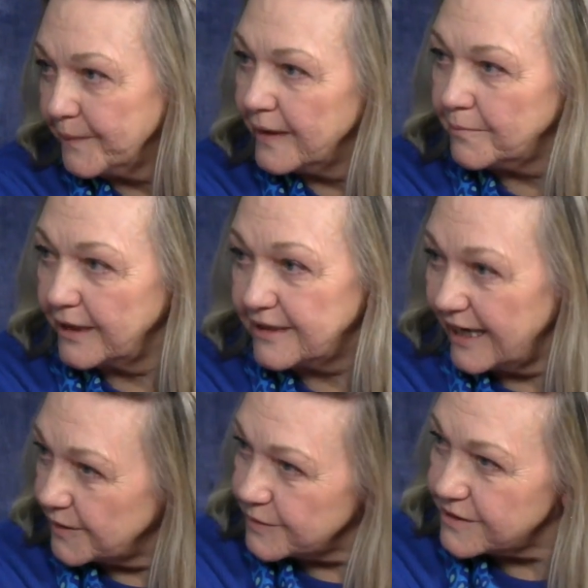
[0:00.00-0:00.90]
Oh, My
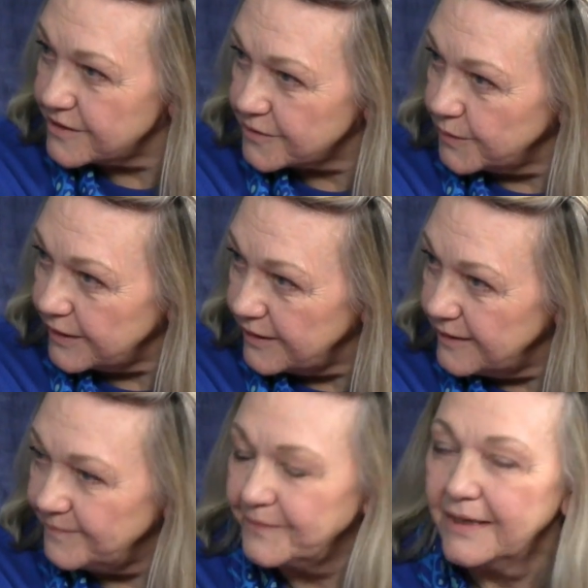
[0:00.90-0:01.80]
dad okay. was a Swede,
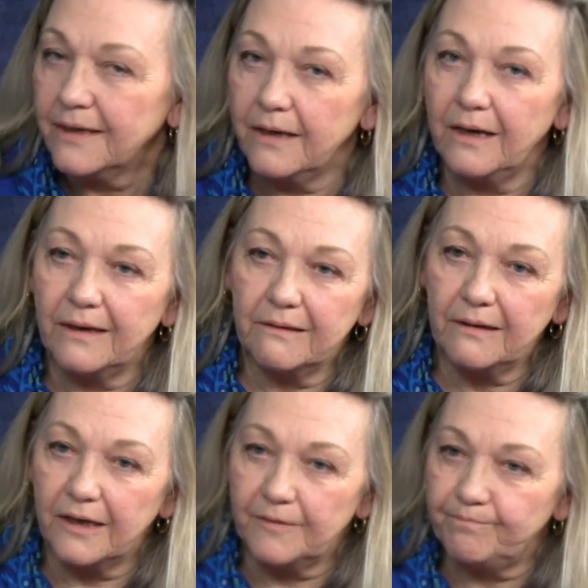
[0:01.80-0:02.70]
and
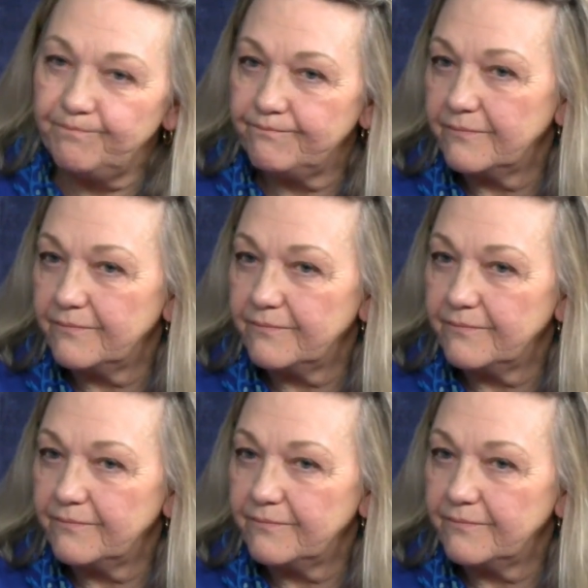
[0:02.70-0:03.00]
um,